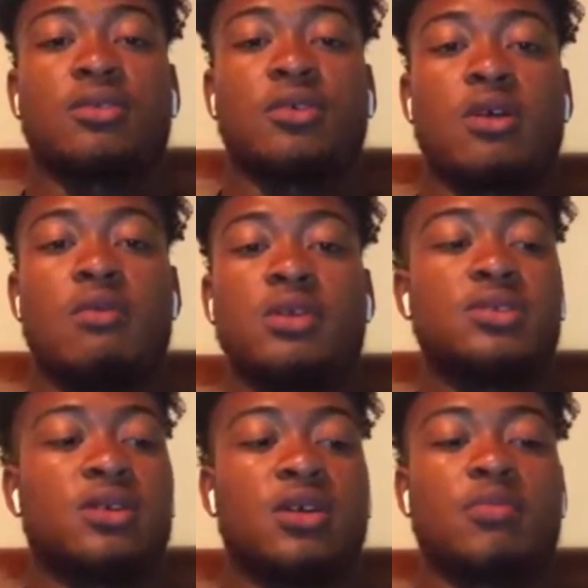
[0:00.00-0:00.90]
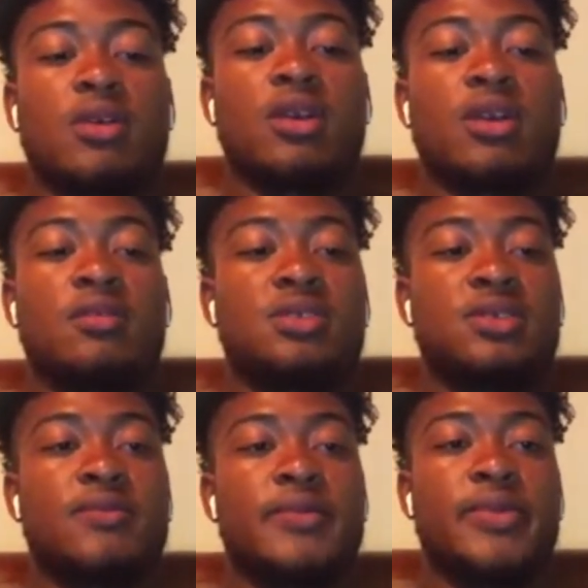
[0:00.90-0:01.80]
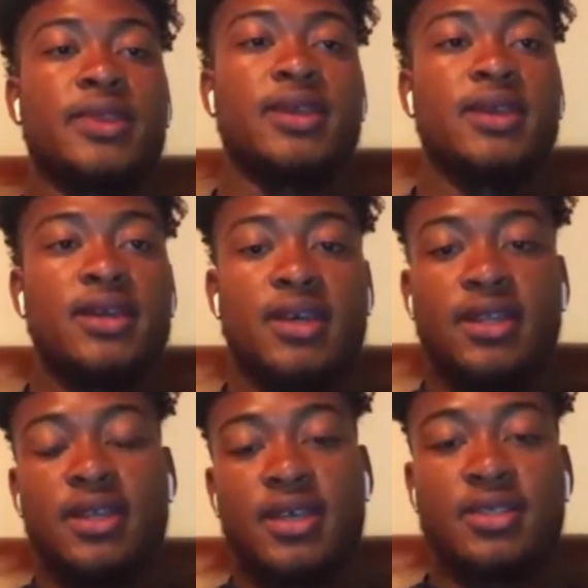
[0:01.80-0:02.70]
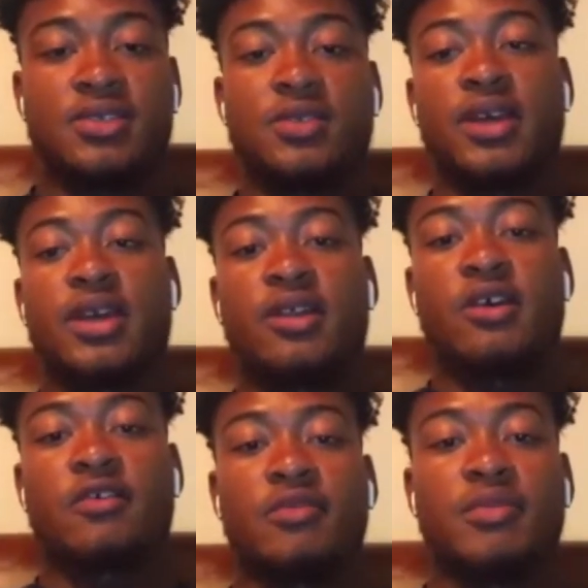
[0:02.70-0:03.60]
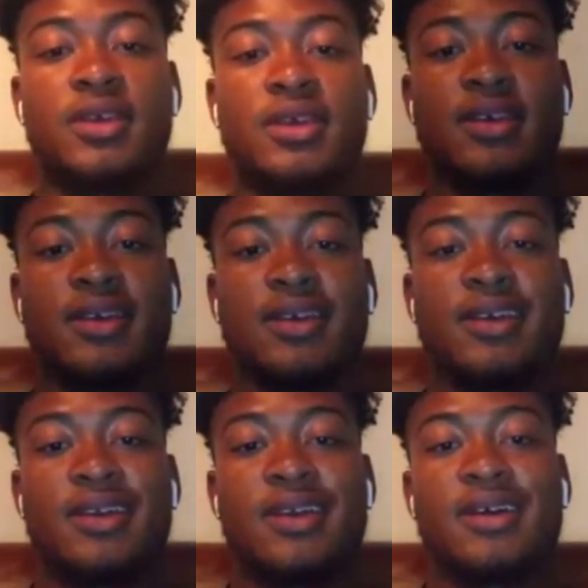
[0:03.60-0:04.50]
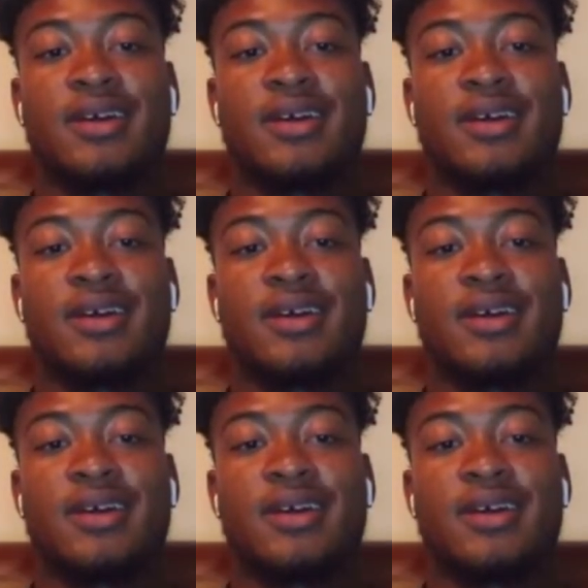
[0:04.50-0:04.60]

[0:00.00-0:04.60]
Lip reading: throw. I went to a couple camps, and then Tulane offered me that